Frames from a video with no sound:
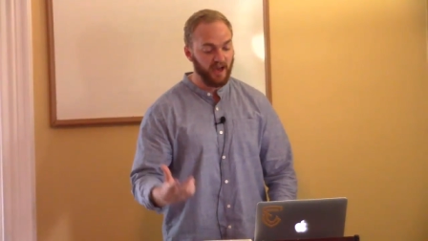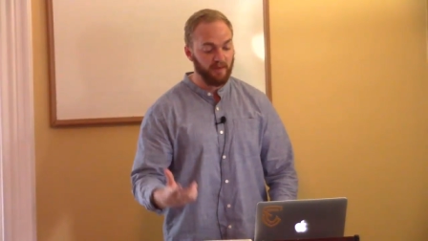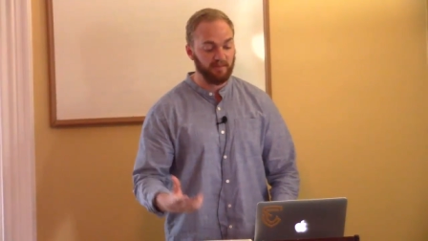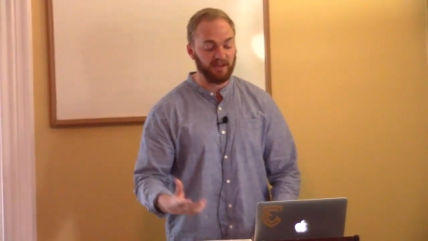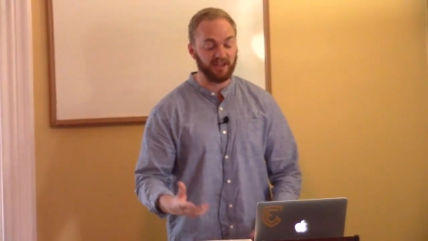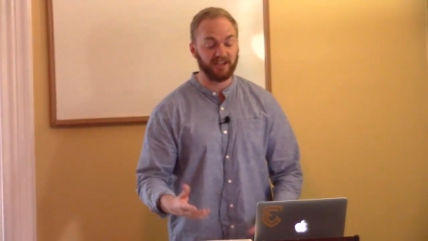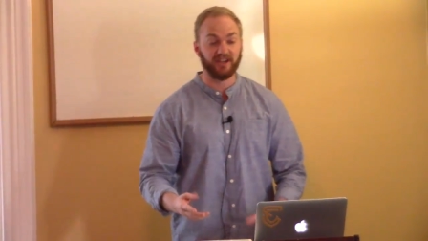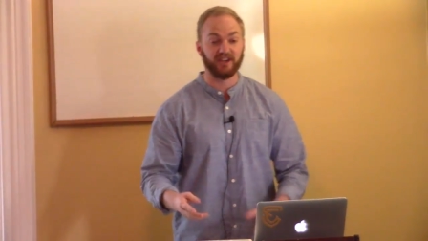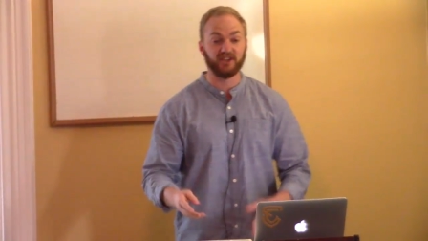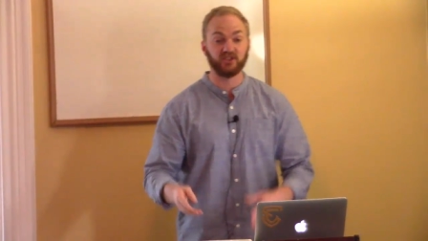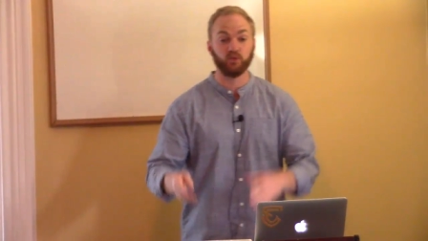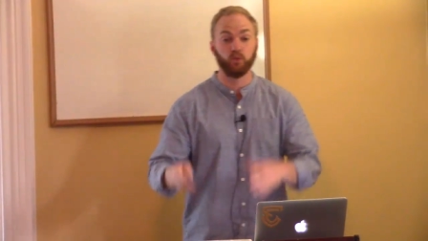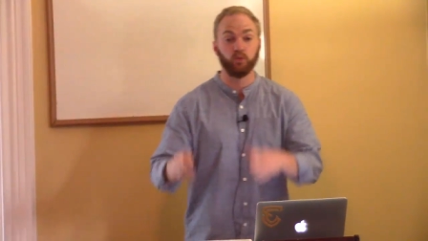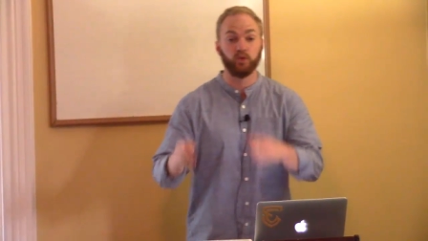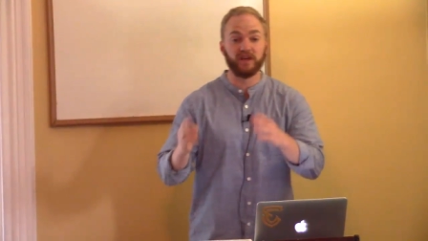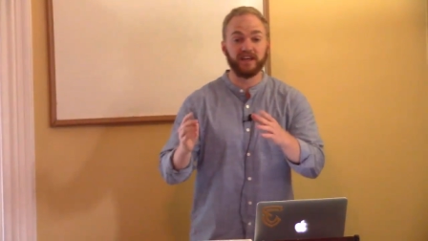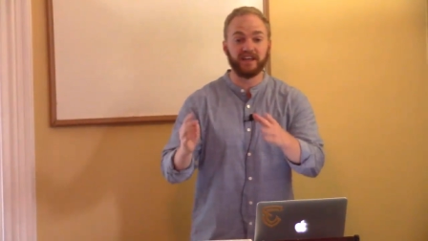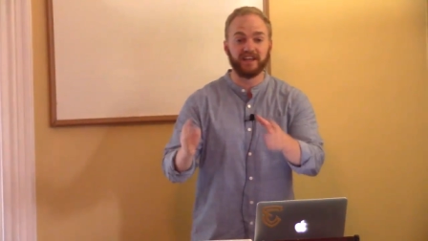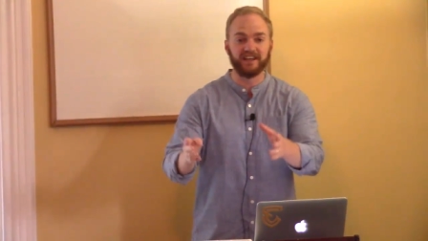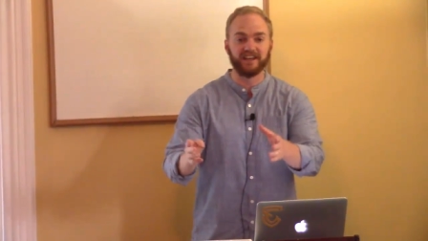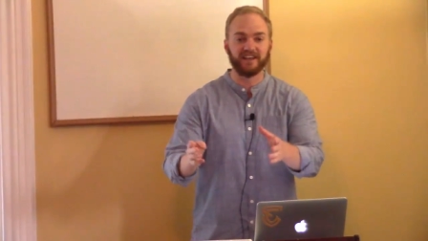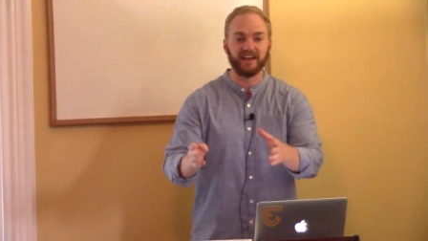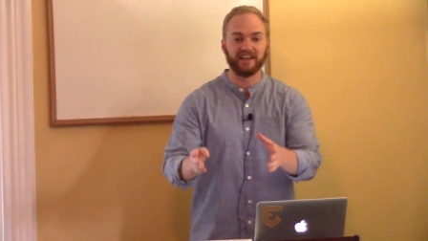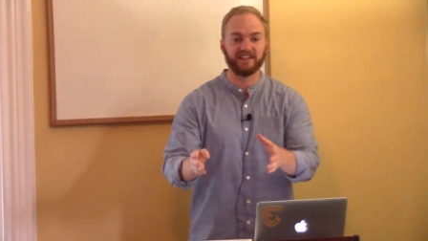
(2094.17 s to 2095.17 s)
because
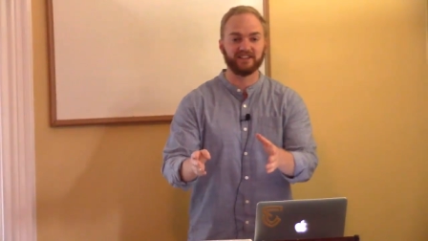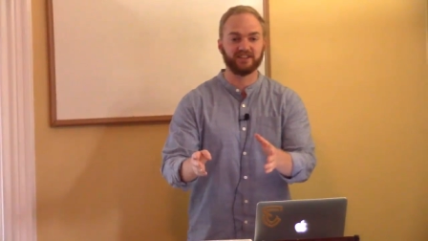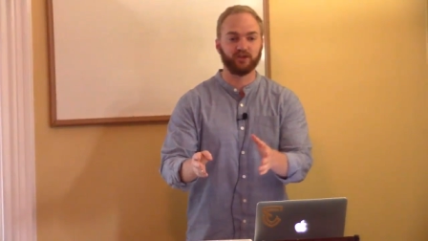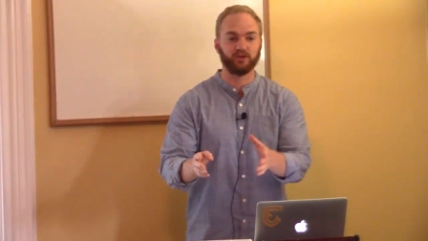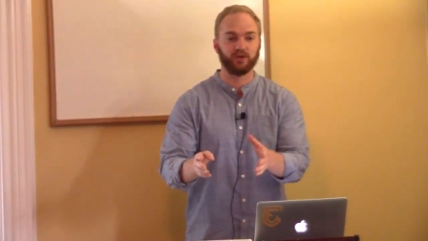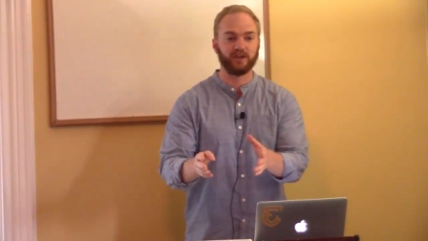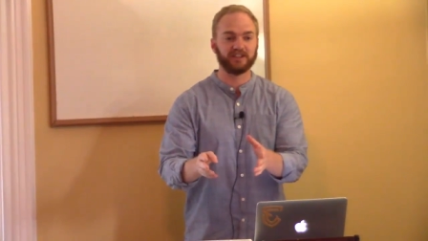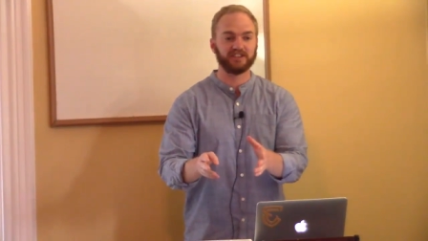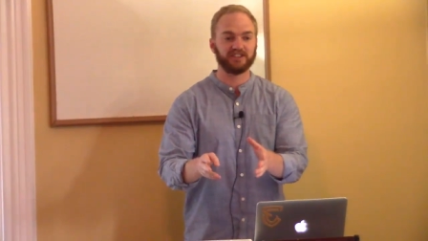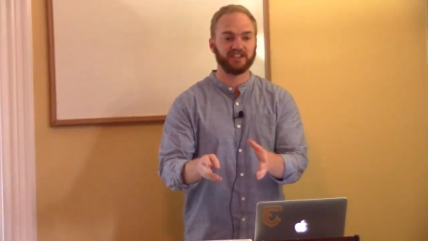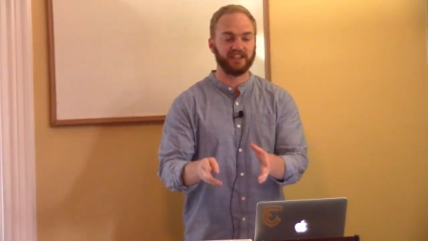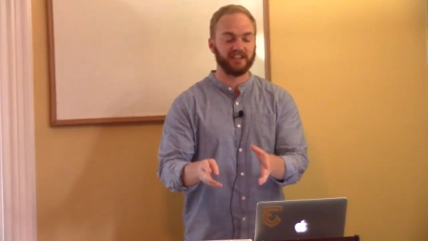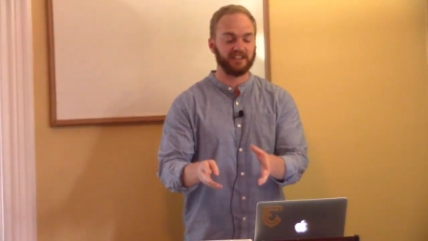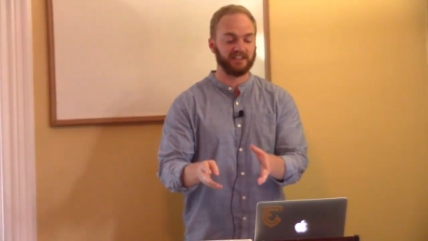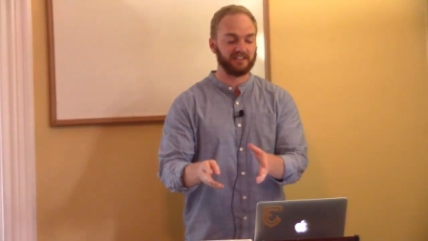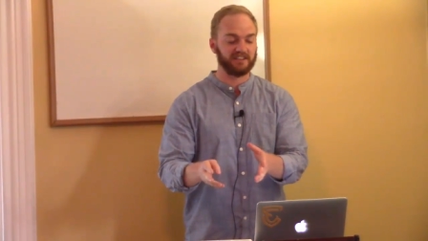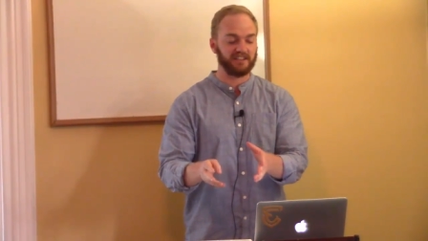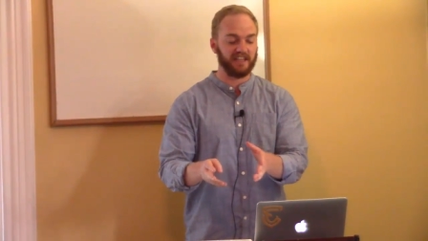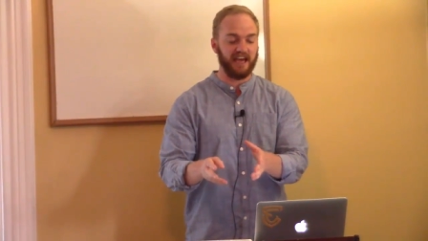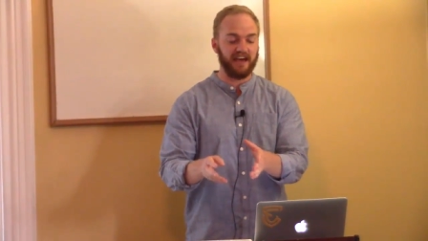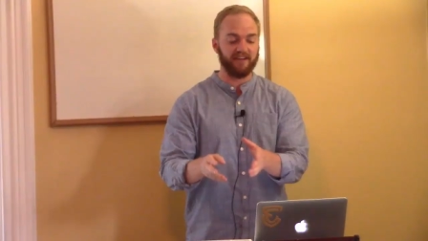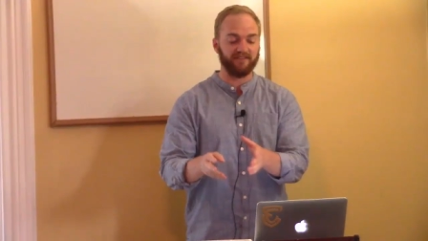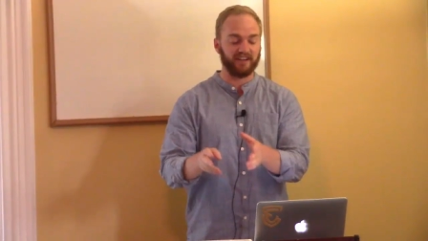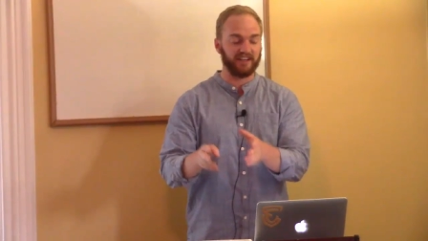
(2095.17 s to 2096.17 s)
we, as Christians,
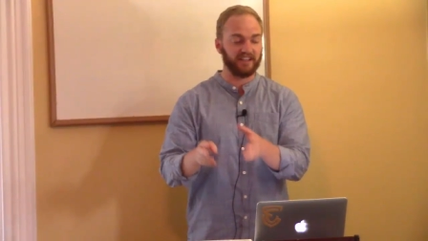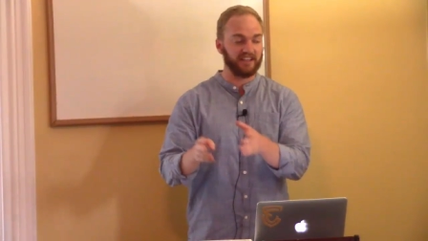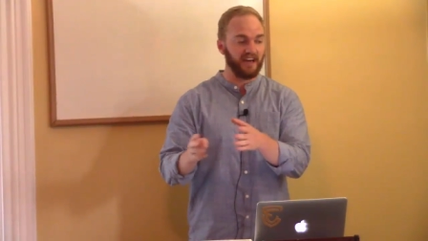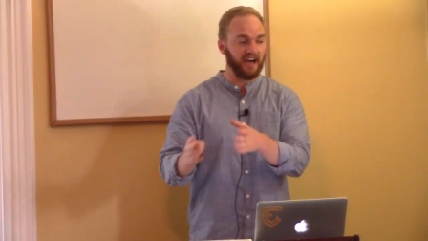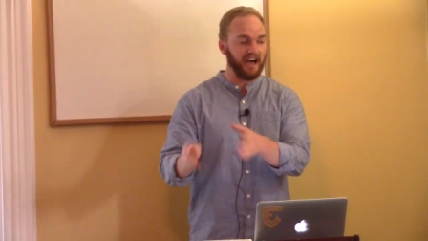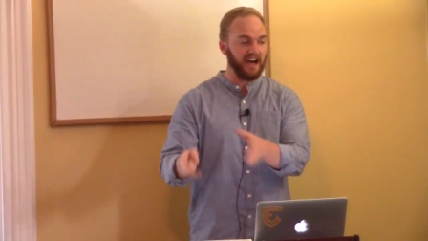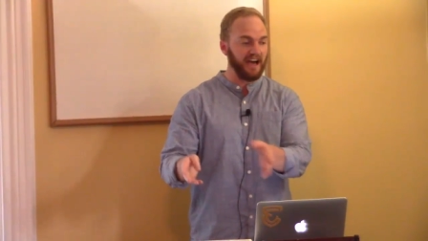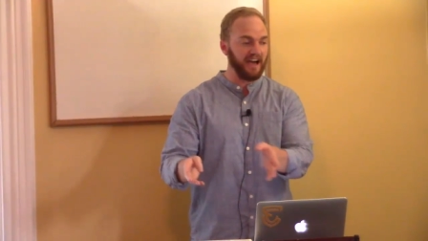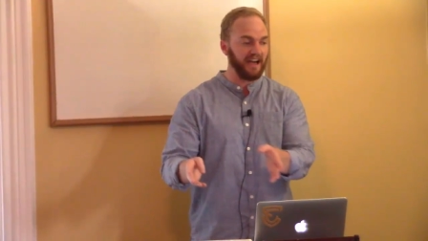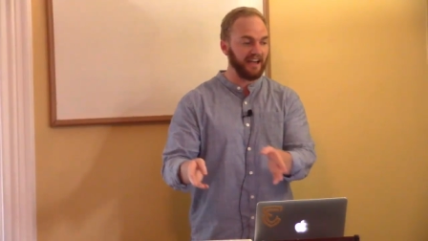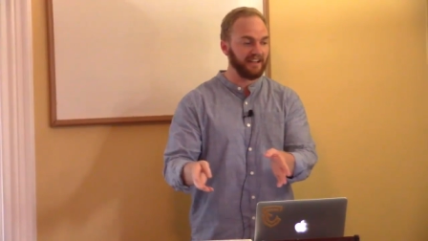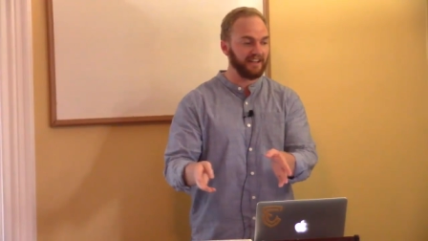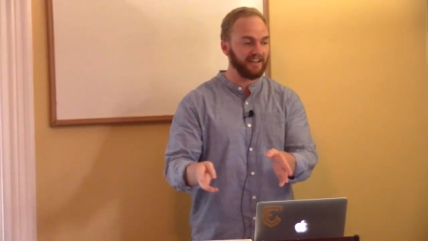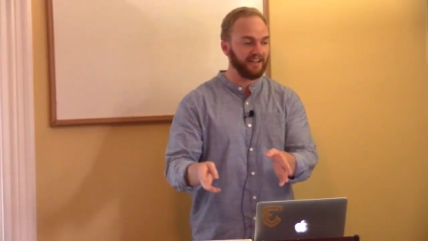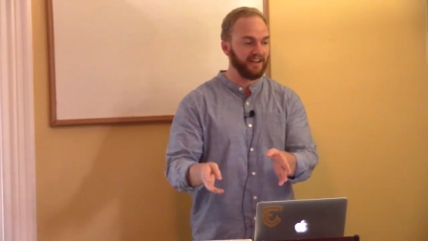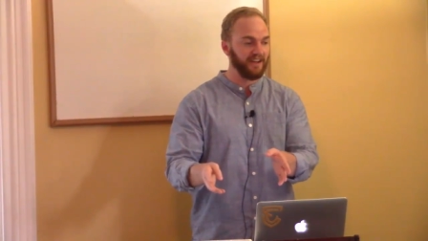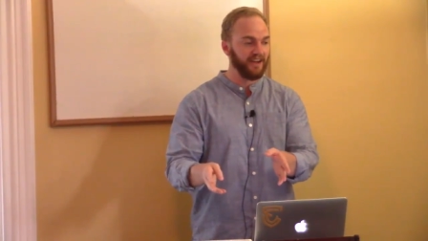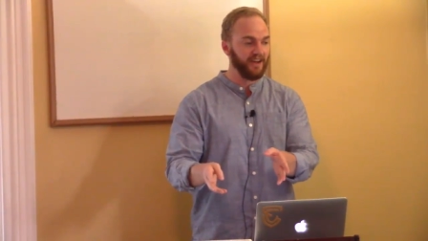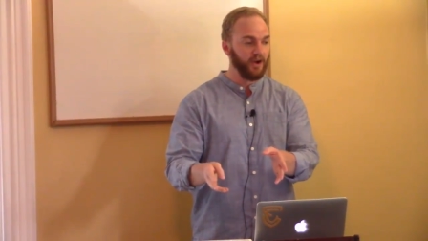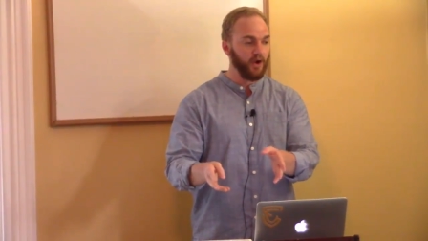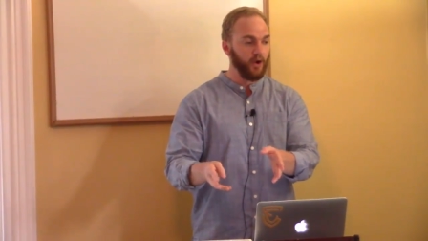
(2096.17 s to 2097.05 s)
have a guide